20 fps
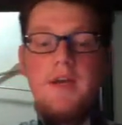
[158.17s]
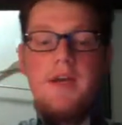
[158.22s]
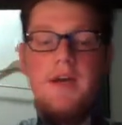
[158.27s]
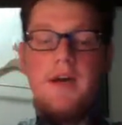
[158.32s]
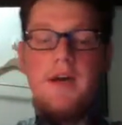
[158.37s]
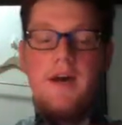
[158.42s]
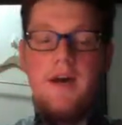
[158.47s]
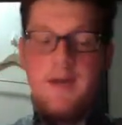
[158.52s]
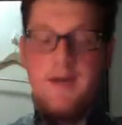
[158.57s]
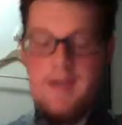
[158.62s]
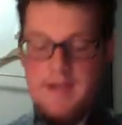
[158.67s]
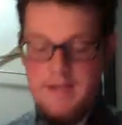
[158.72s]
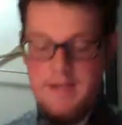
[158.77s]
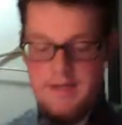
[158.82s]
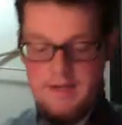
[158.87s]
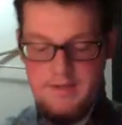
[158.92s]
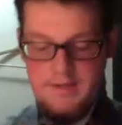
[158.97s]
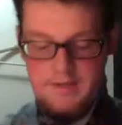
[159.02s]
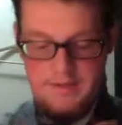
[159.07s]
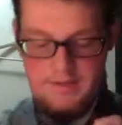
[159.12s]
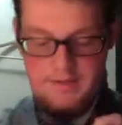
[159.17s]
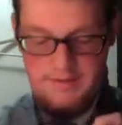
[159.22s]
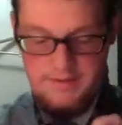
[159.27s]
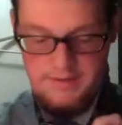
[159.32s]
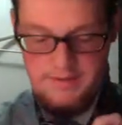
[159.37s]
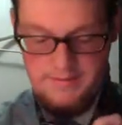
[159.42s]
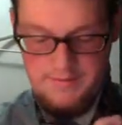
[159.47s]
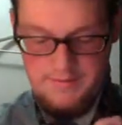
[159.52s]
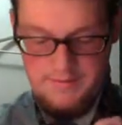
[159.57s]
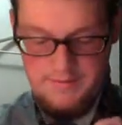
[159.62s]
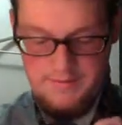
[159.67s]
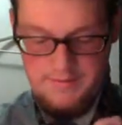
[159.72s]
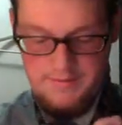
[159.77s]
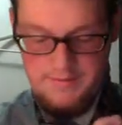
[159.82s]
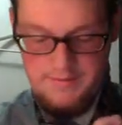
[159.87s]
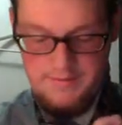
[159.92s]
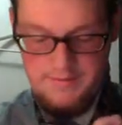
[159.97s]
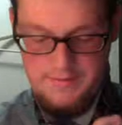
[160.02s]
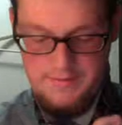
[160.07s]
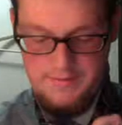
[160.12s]
I'll actually do it just for the sake of
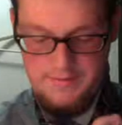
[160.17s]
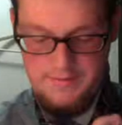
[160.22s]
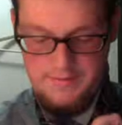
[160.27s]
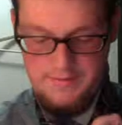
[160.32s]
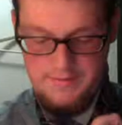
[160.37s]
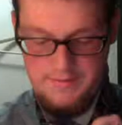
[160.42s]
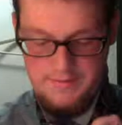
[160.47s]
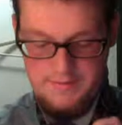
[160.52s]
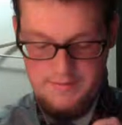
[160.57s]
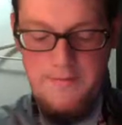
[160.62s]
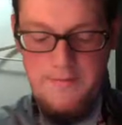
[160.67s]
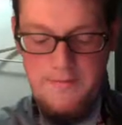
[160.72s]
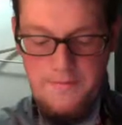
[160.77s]
demonstration.